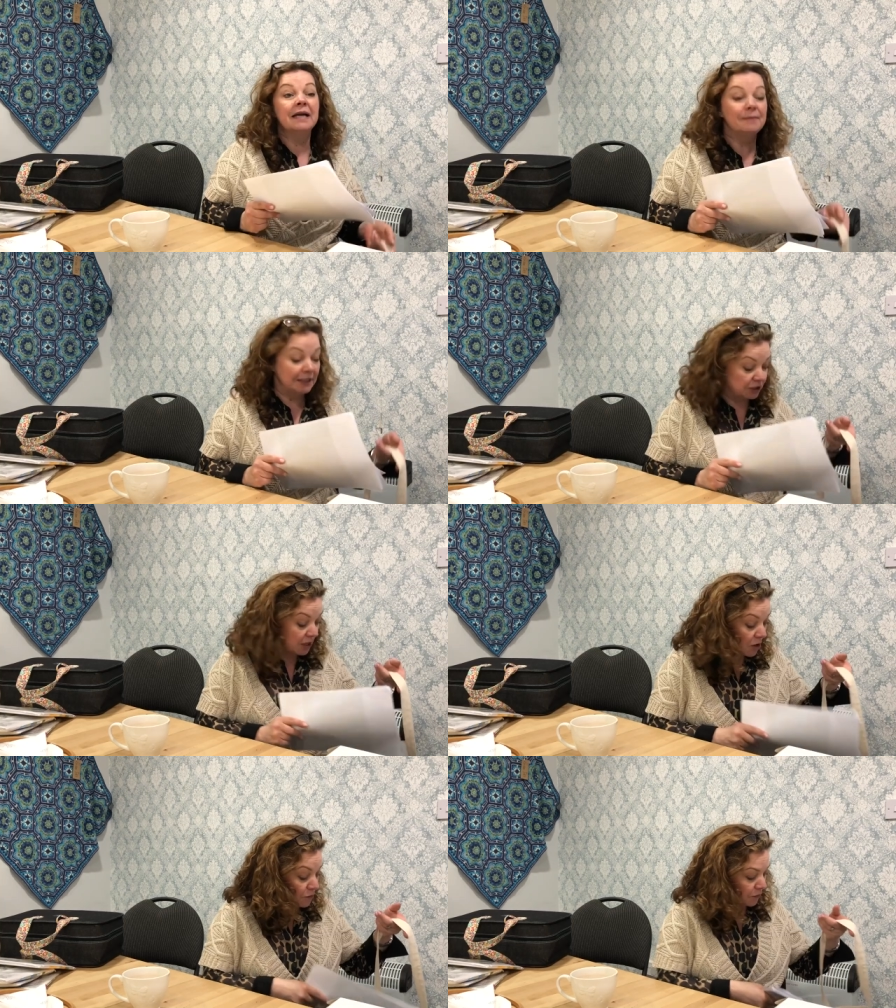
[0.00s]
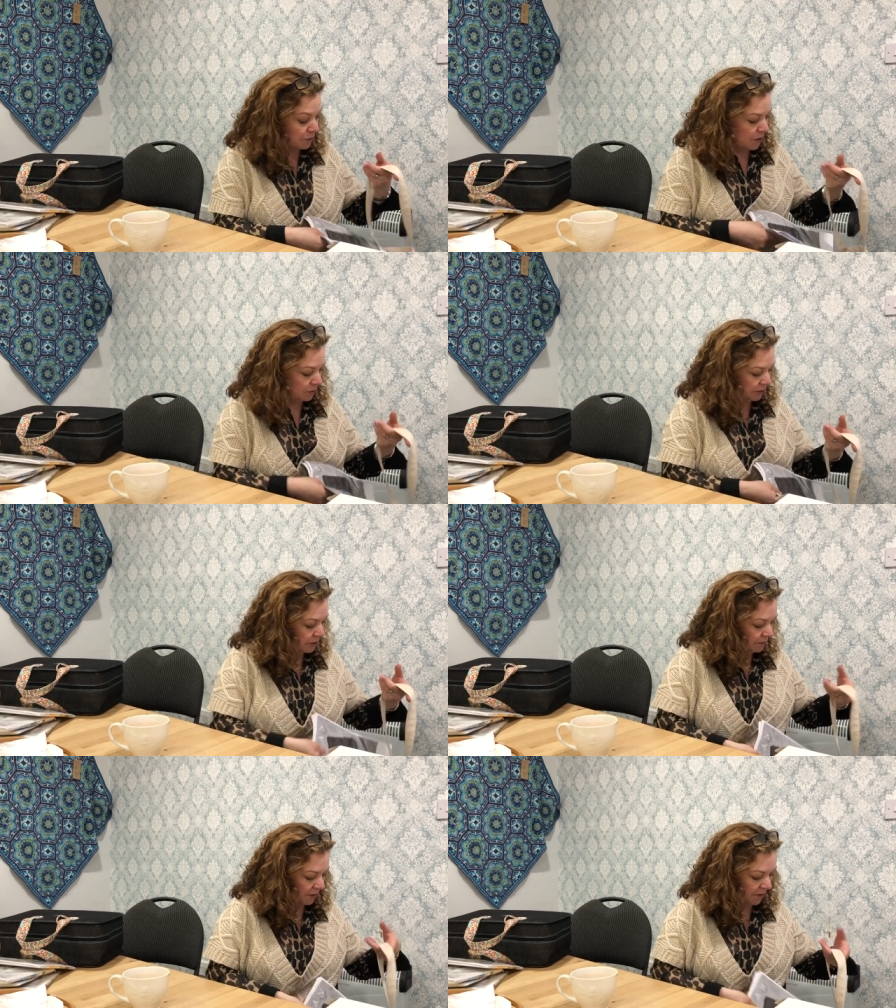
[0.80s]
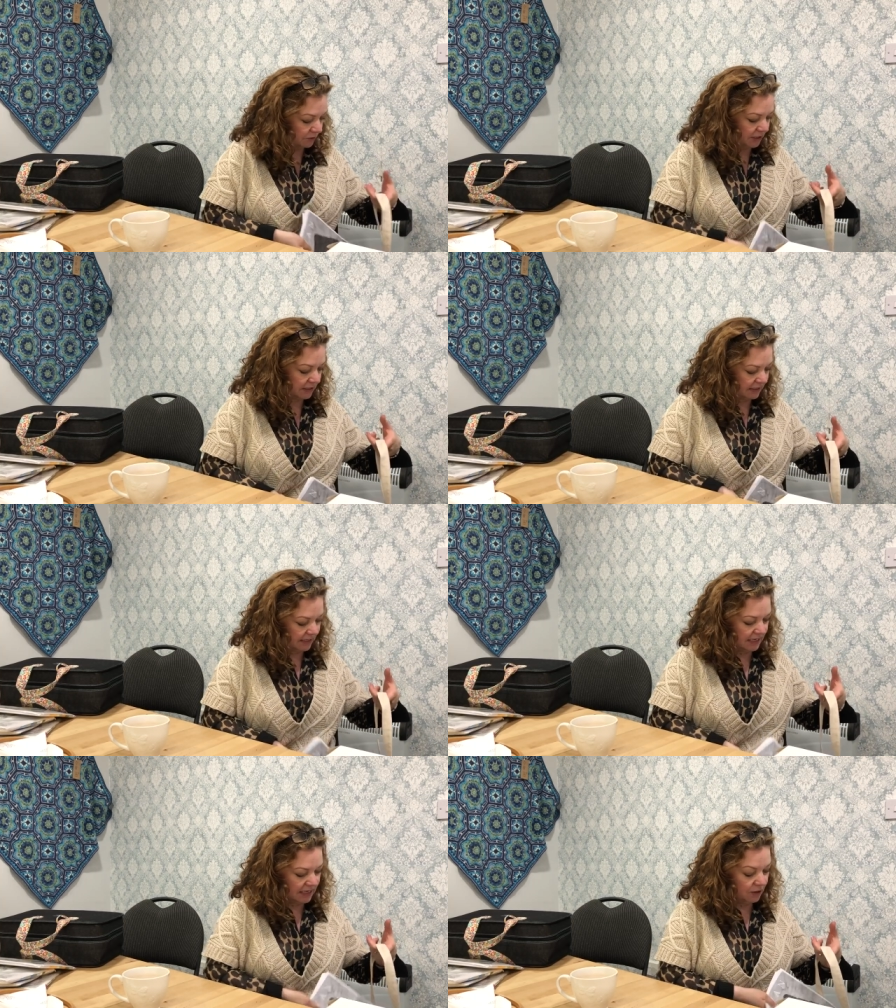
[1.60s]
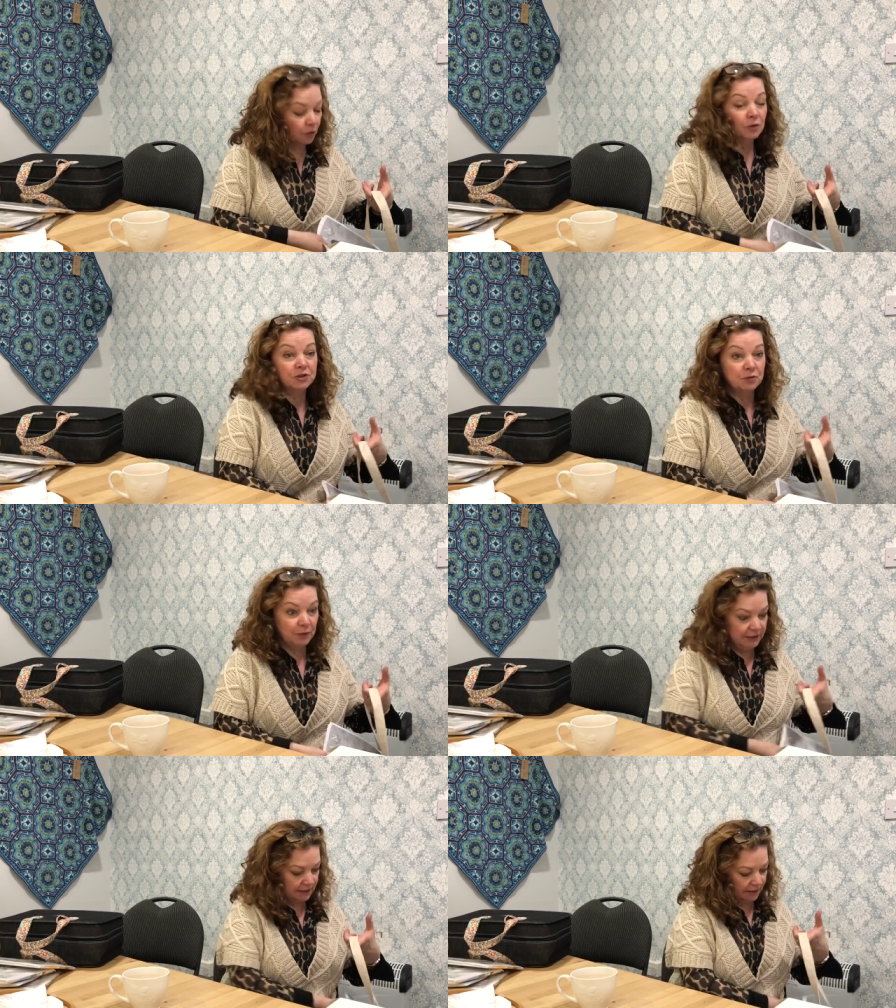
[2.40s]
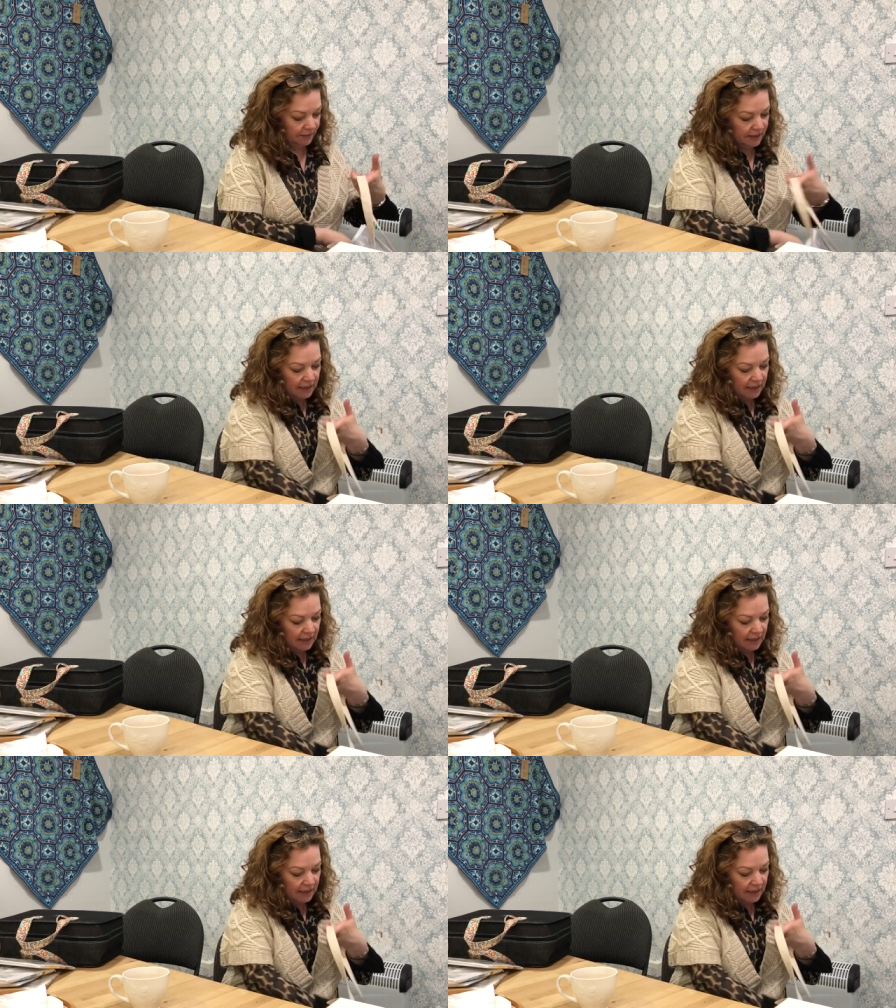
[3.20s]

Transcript: I am actually over at Rowan tomorrow to see Autumn Winter.